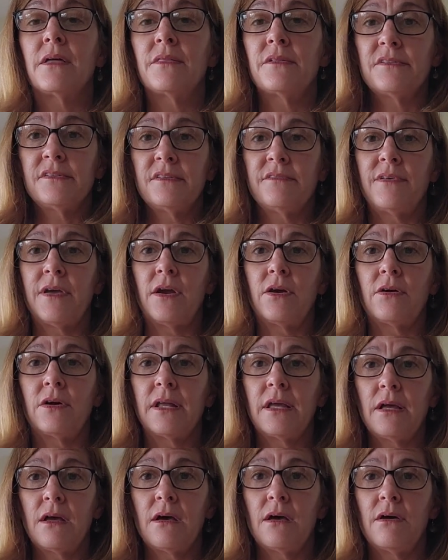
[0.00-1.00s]
the
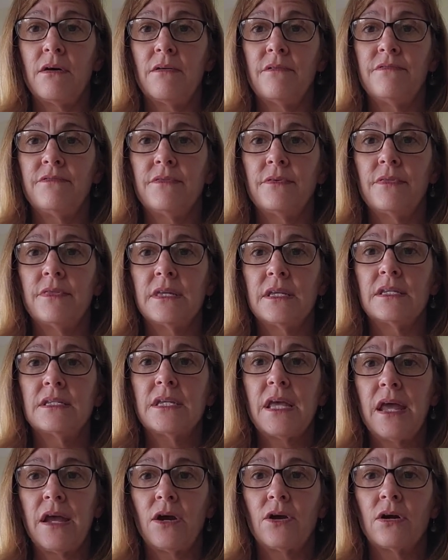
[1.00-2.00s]
severity of the
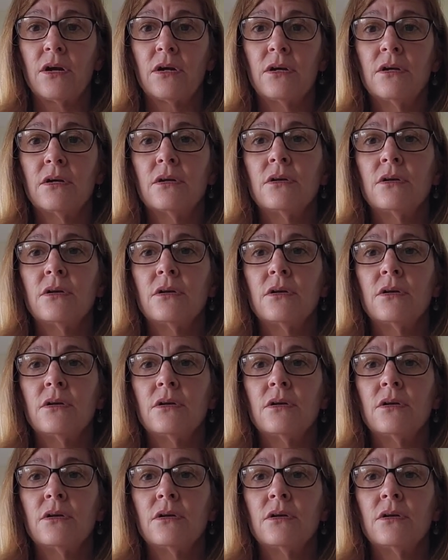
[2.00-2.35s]
tear.